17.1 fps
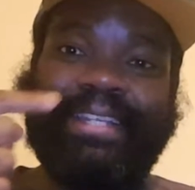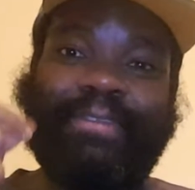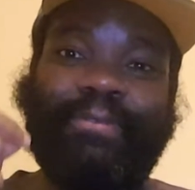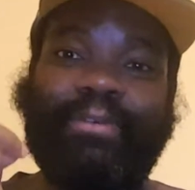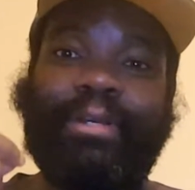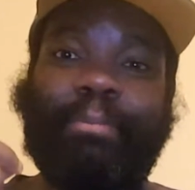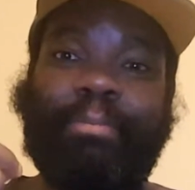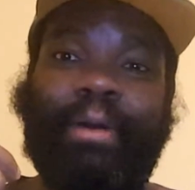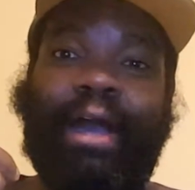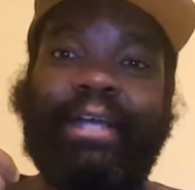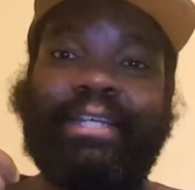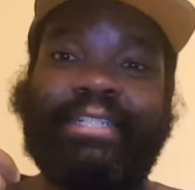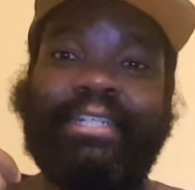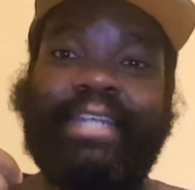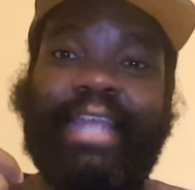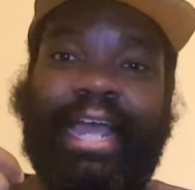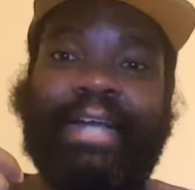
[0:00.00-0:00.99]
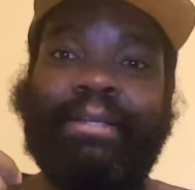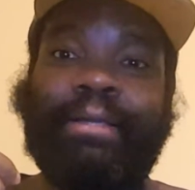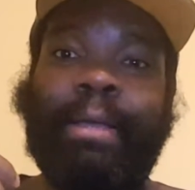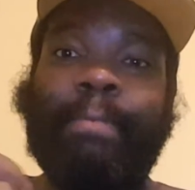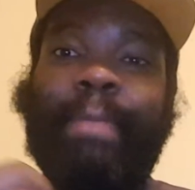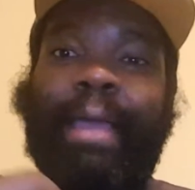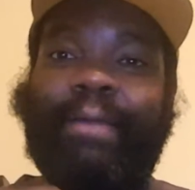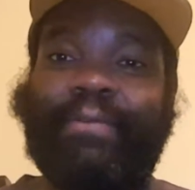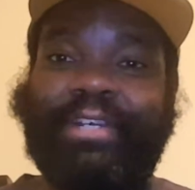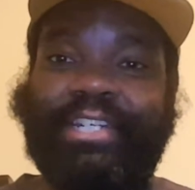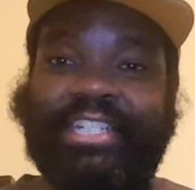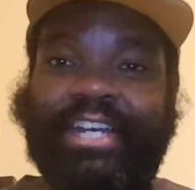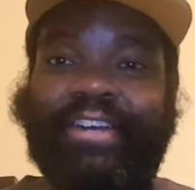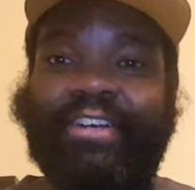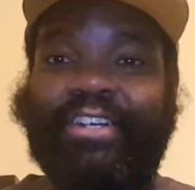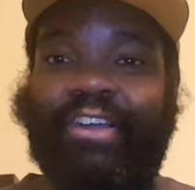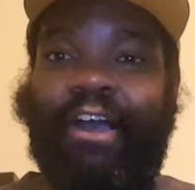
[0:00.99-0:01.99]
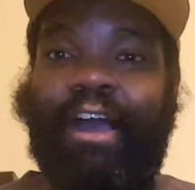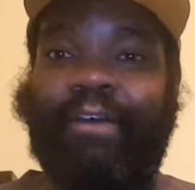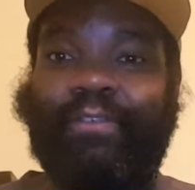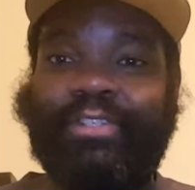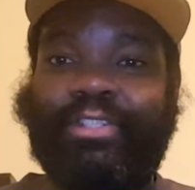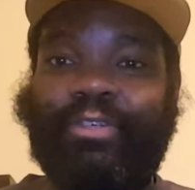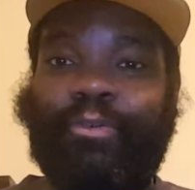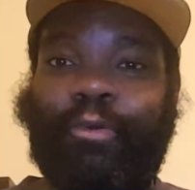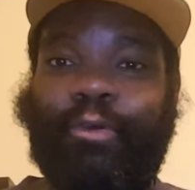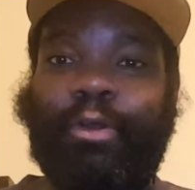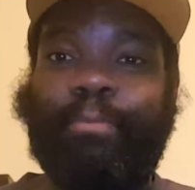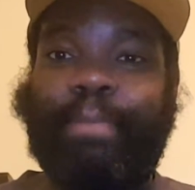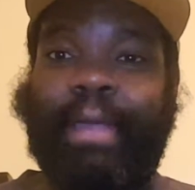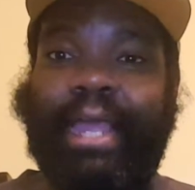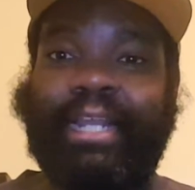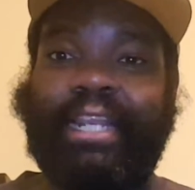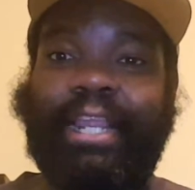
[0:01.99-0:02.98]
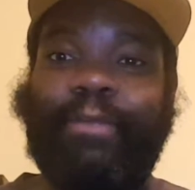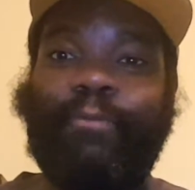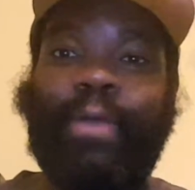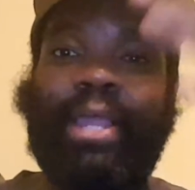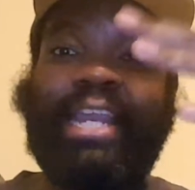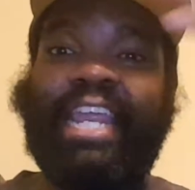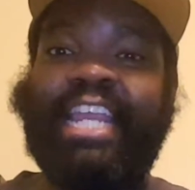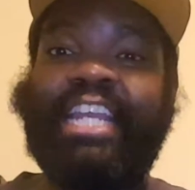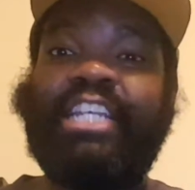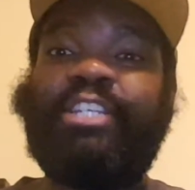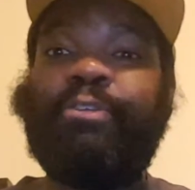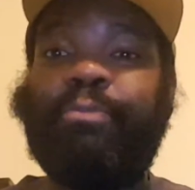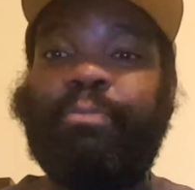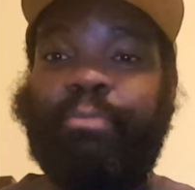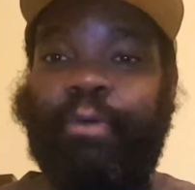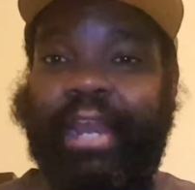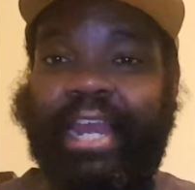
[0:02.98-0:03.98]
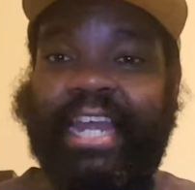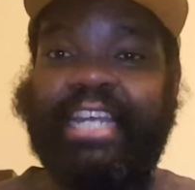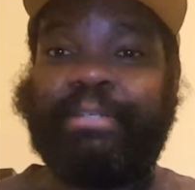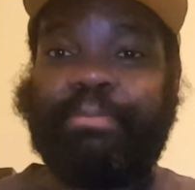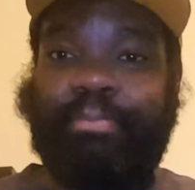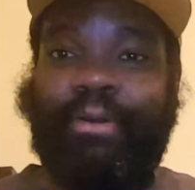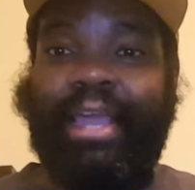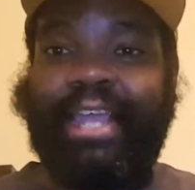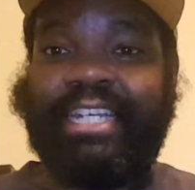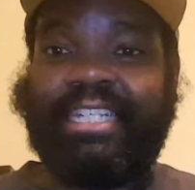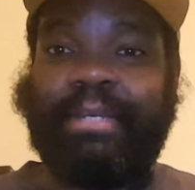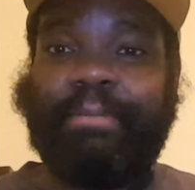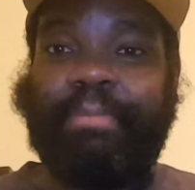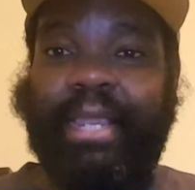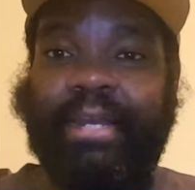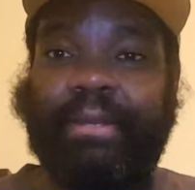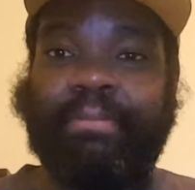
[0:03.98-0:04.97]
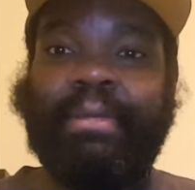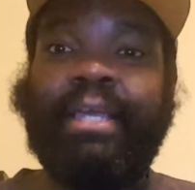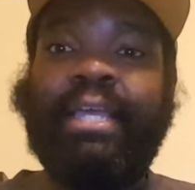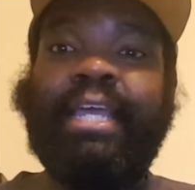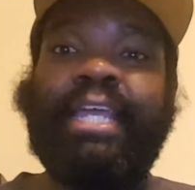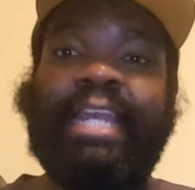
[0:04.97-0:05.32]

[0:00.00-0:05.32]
Bucs. Yeah, back when Jared Goff was a quarterback, they went into Brady's place and beat him.